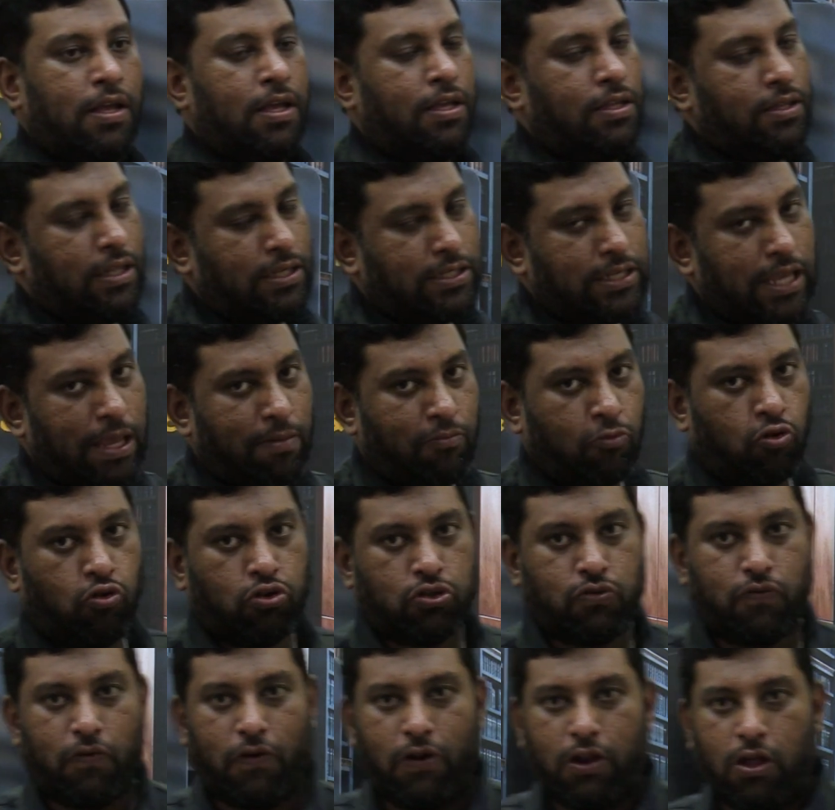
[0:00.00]
The same
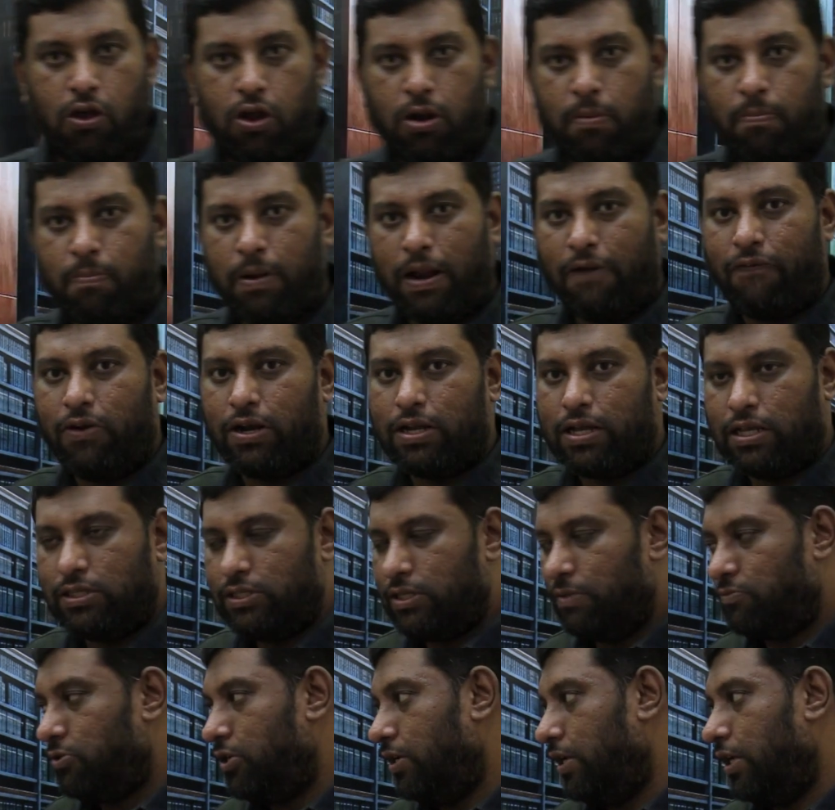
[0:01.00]
goes for your private
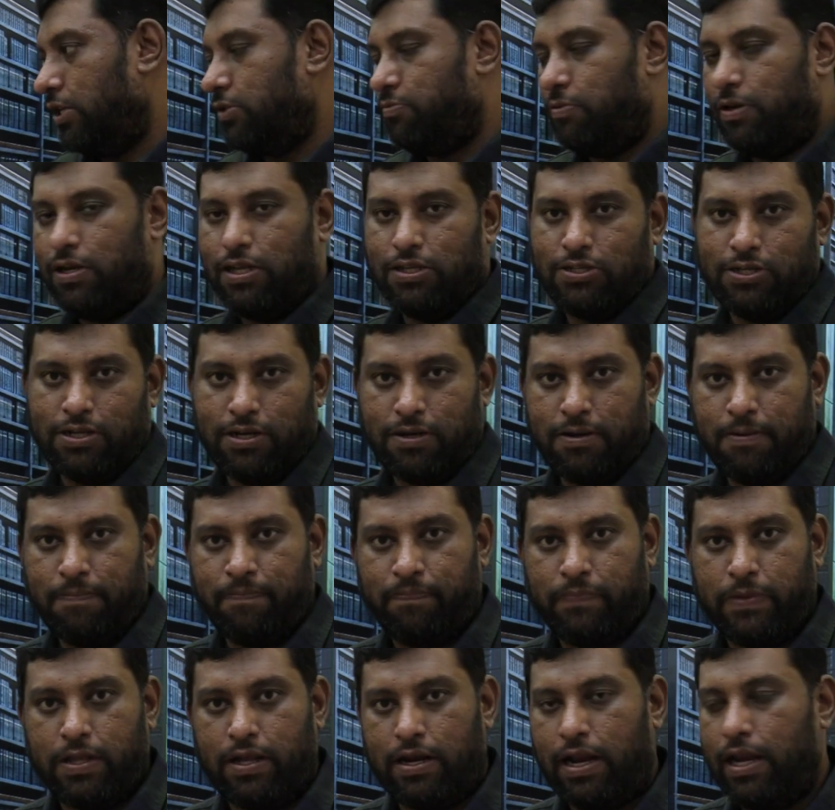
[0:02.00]
consumption expenditure,
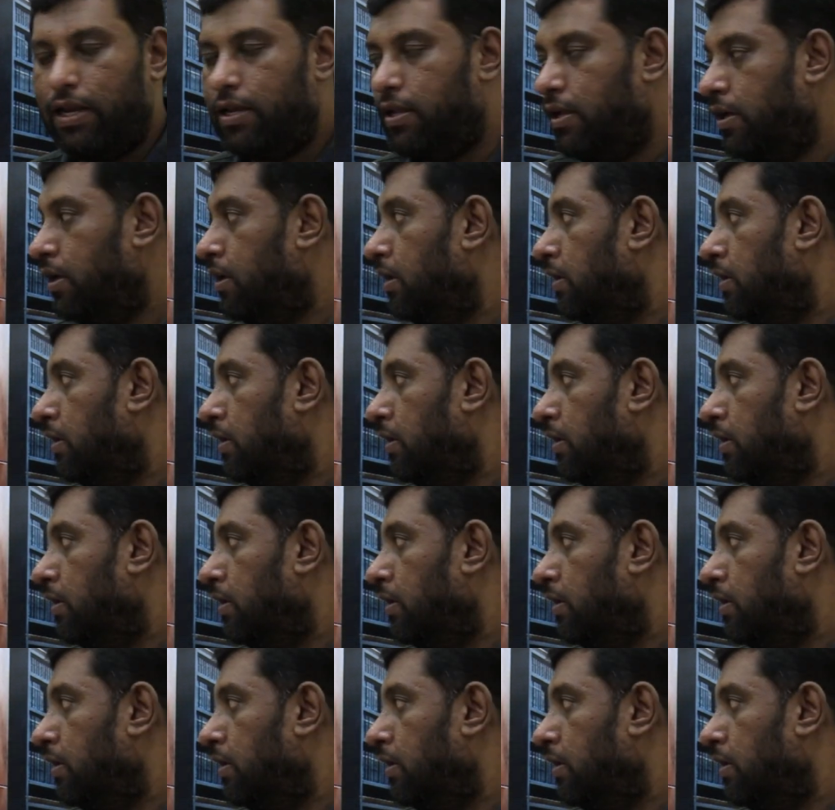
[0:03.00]
right?